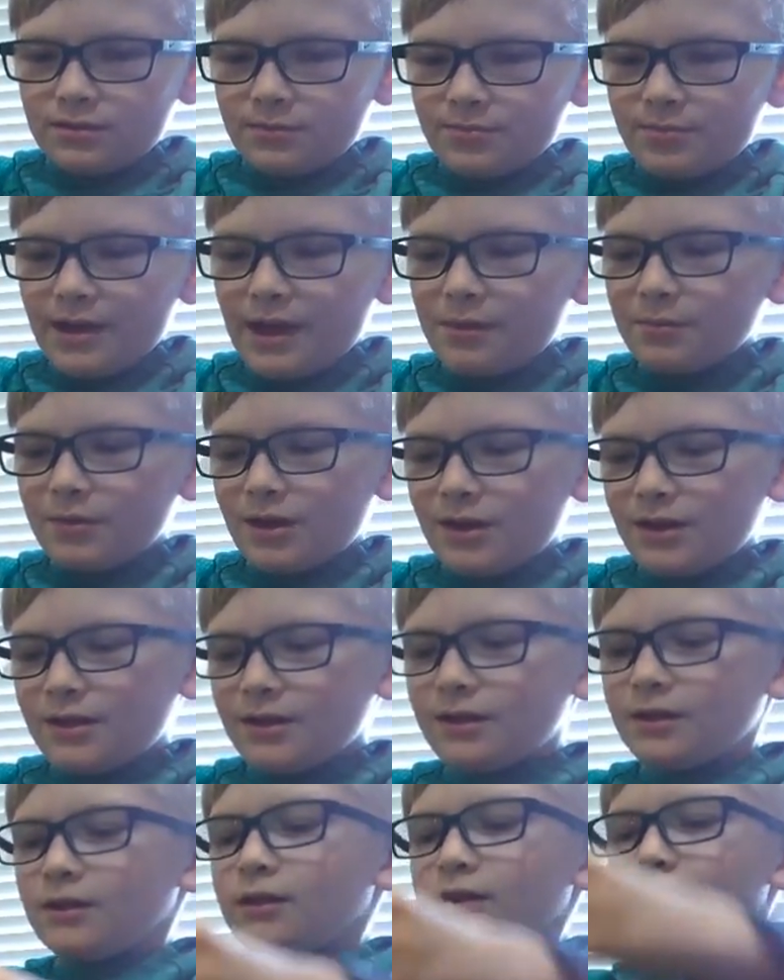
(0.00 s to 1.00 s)
pen
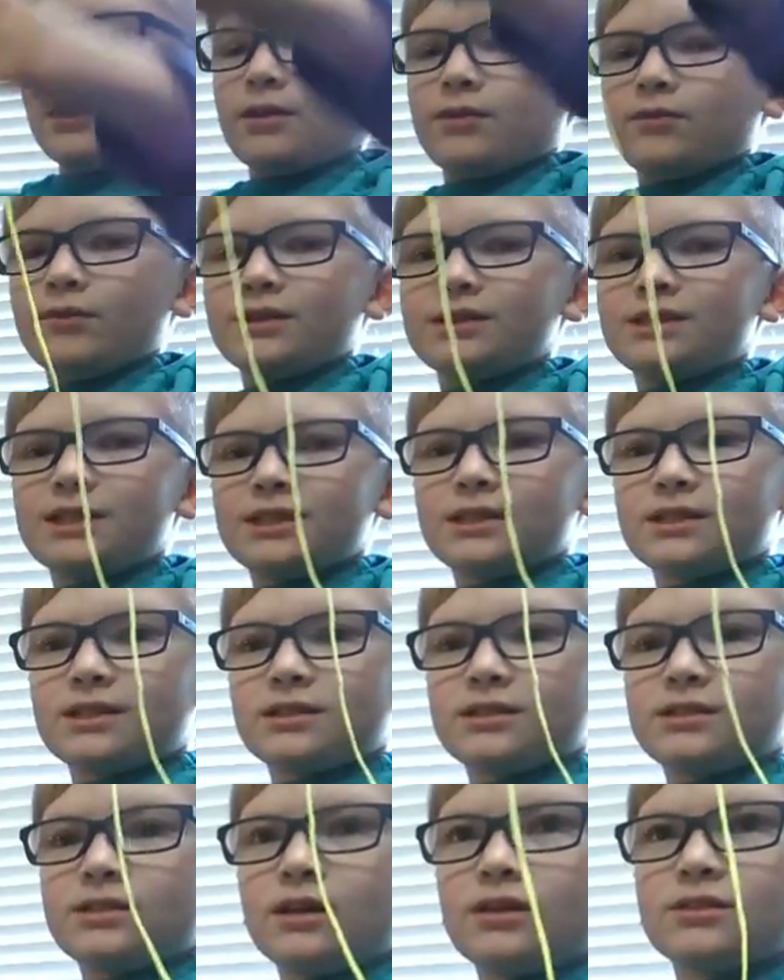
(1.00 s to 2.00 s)
body. Then once this
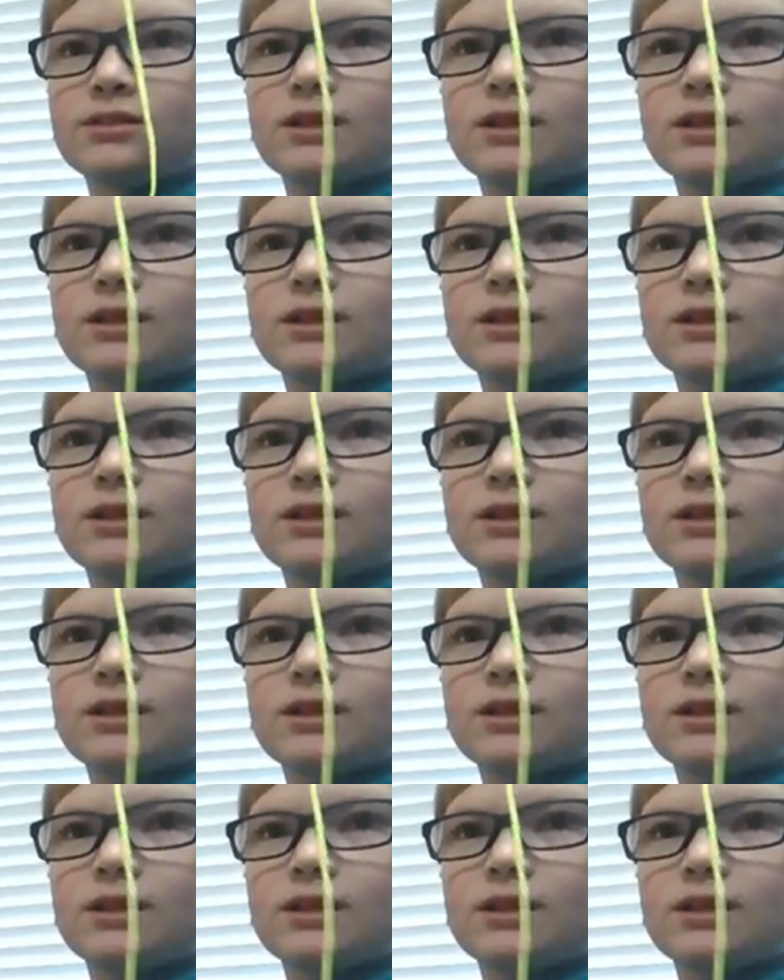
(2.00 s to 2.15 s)
thing starts